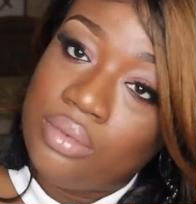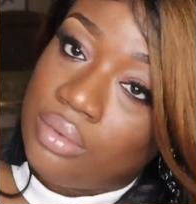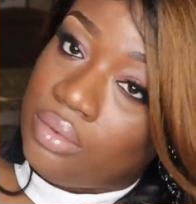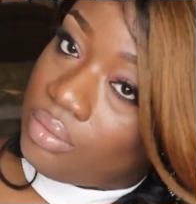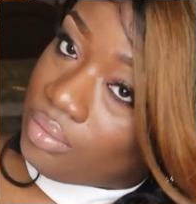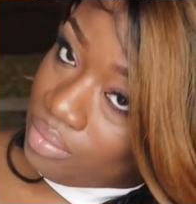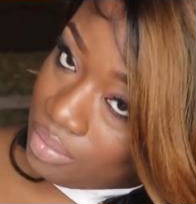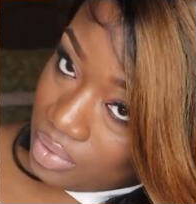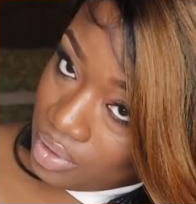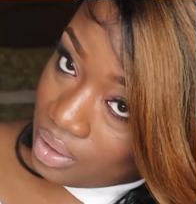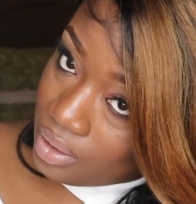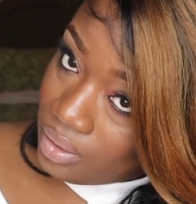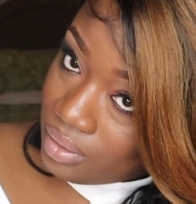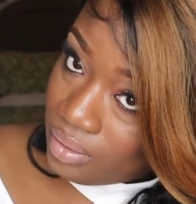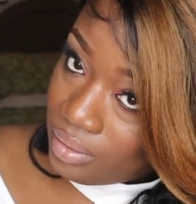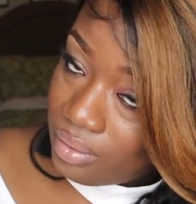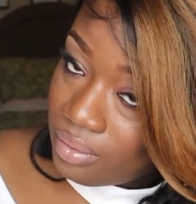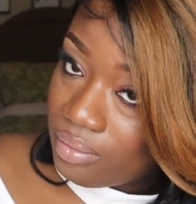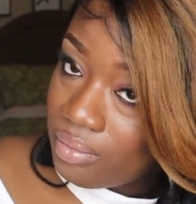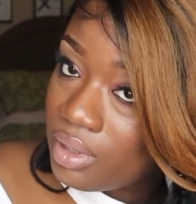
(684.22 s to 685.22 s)

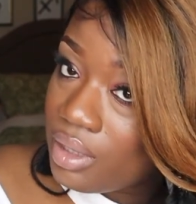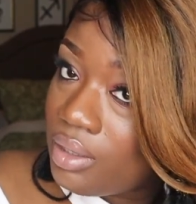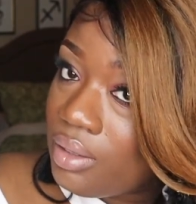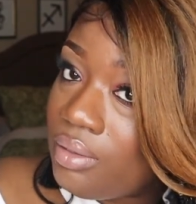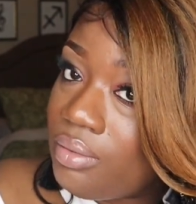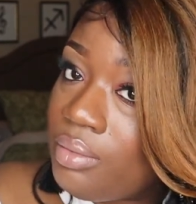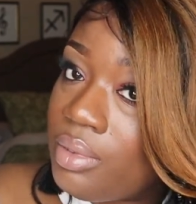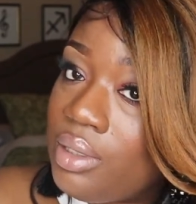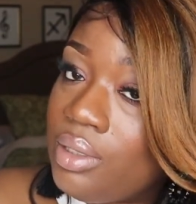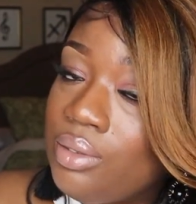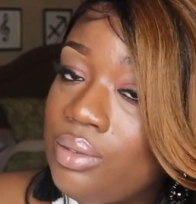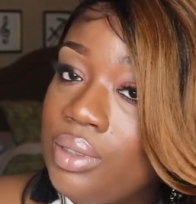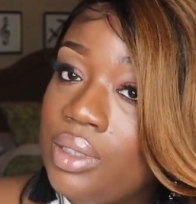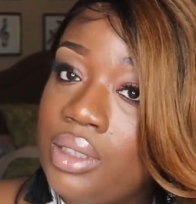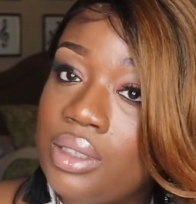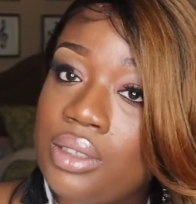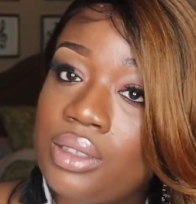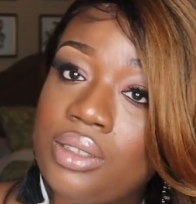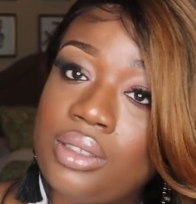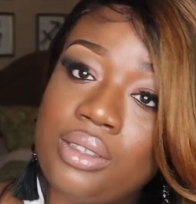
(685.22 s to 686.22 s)
I'm not doing
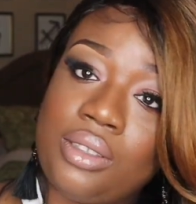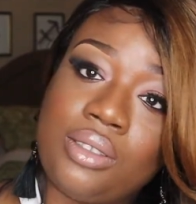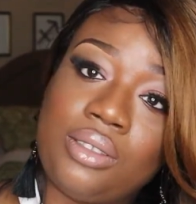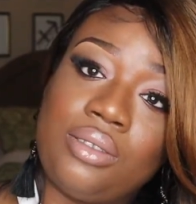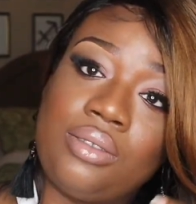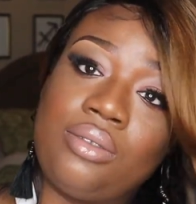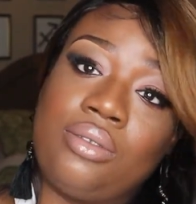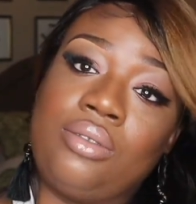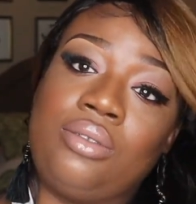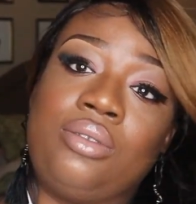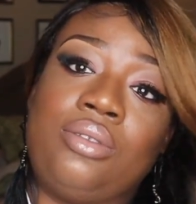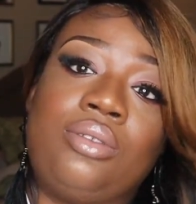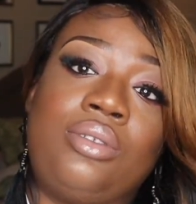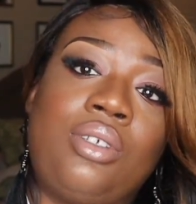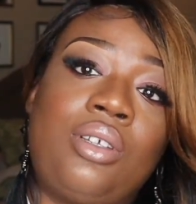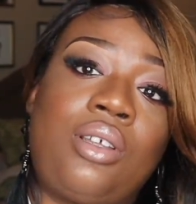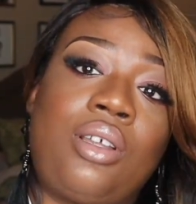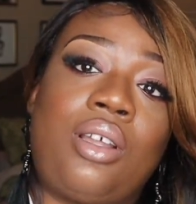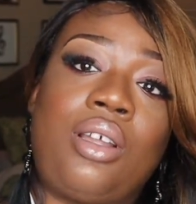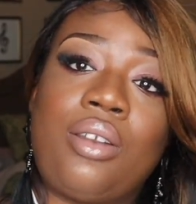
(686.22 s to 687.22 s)
this
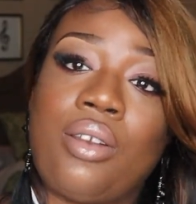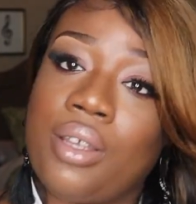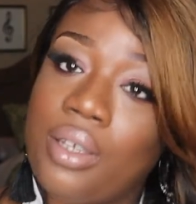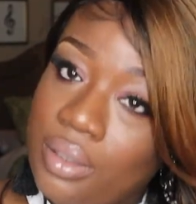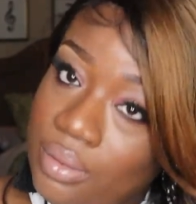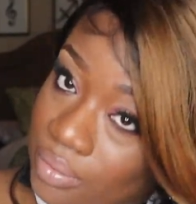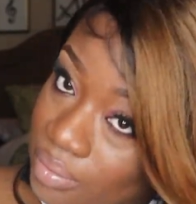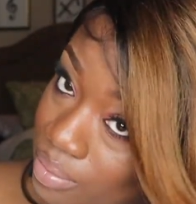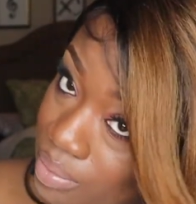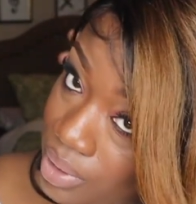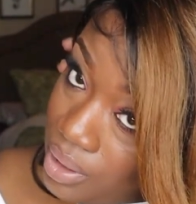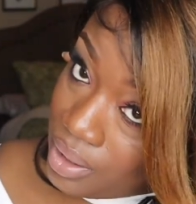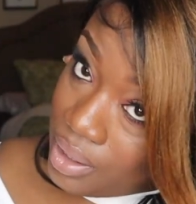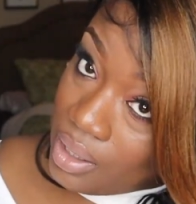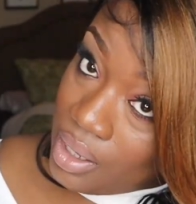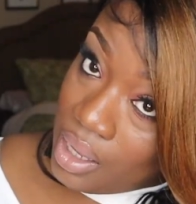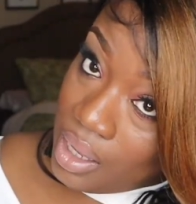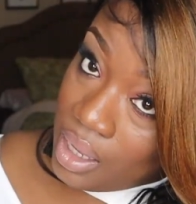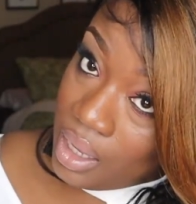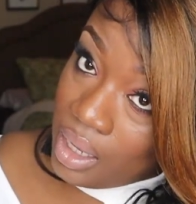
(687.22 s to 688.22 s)
all night. But
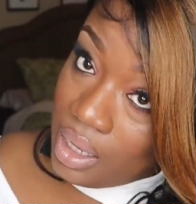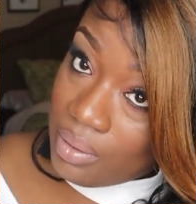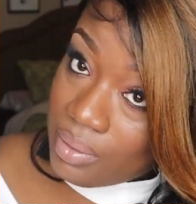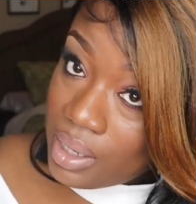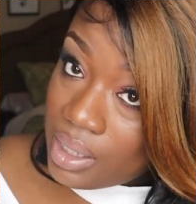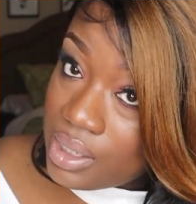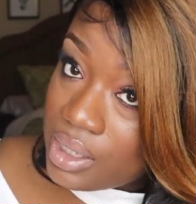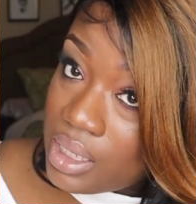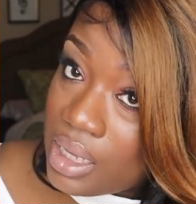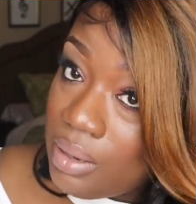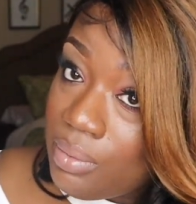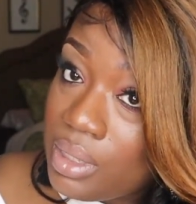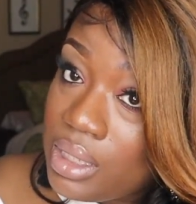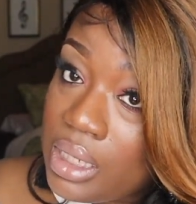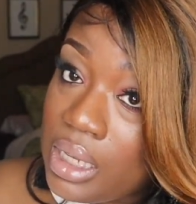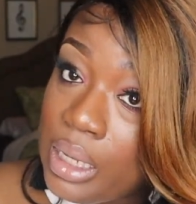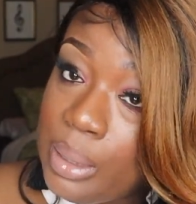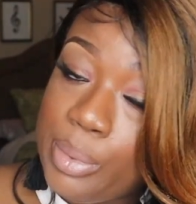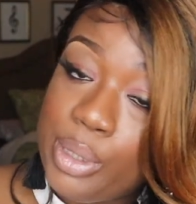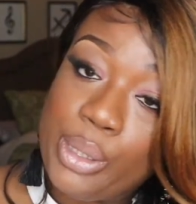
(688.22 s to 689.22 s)
anyway, I just kind of want
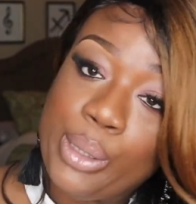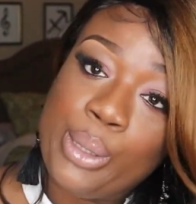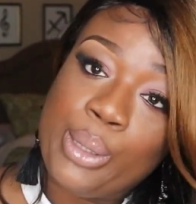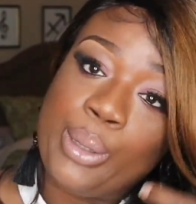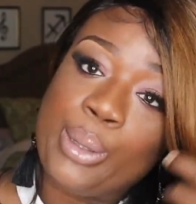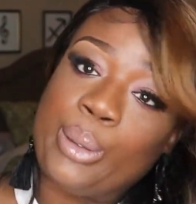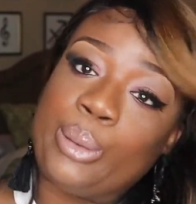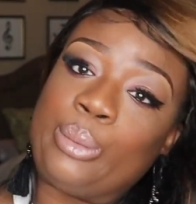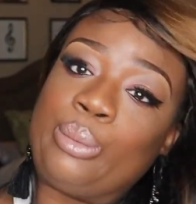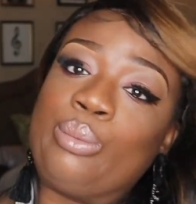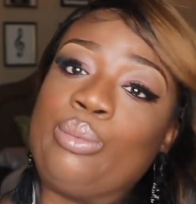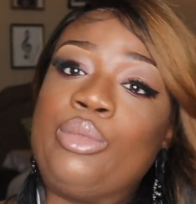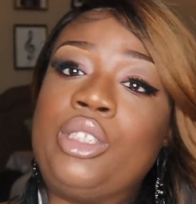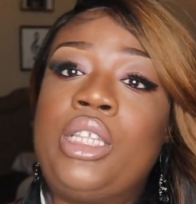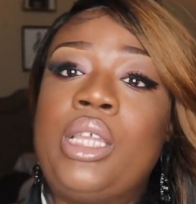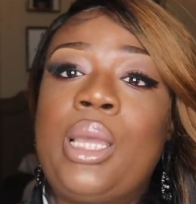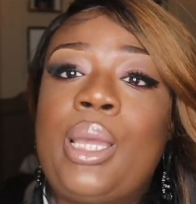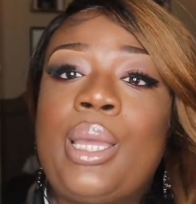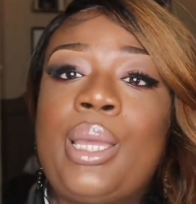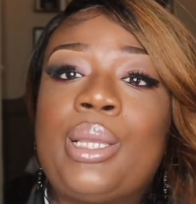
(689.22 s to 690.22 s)
to come in here
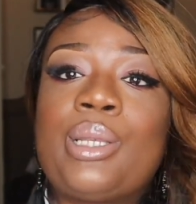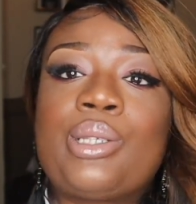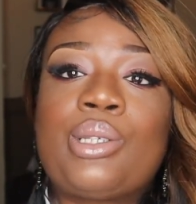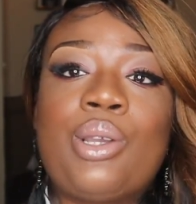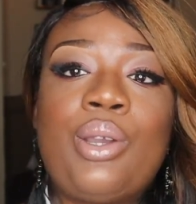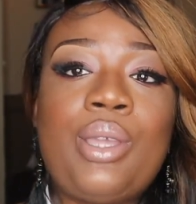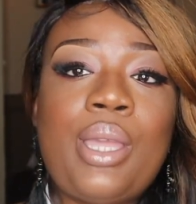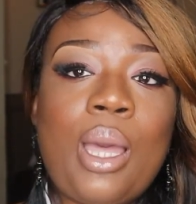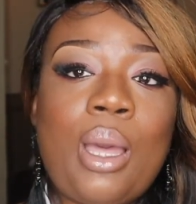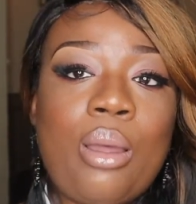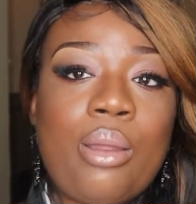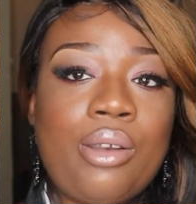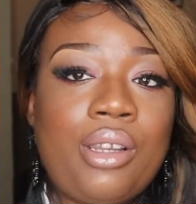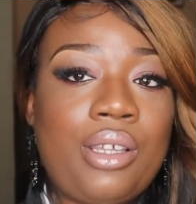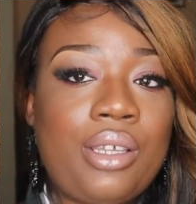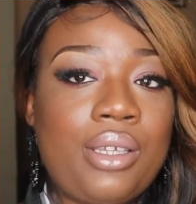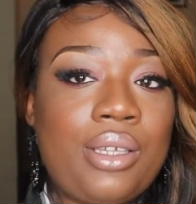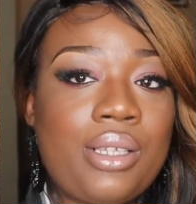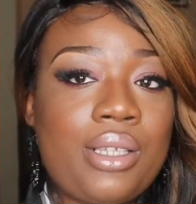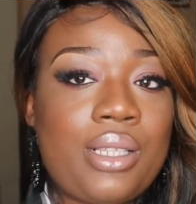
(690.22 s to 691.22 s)
and show y'all
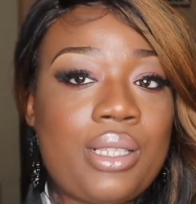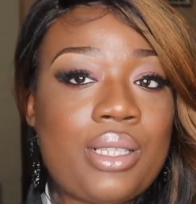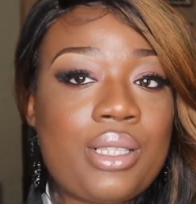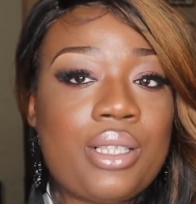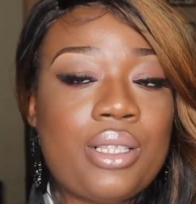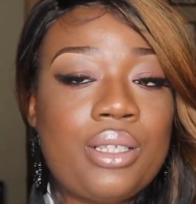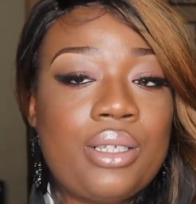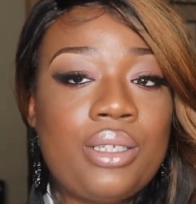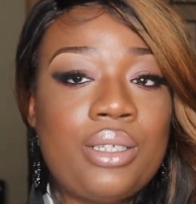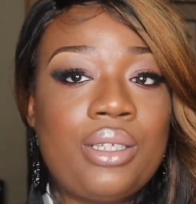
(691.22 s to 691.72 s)
this.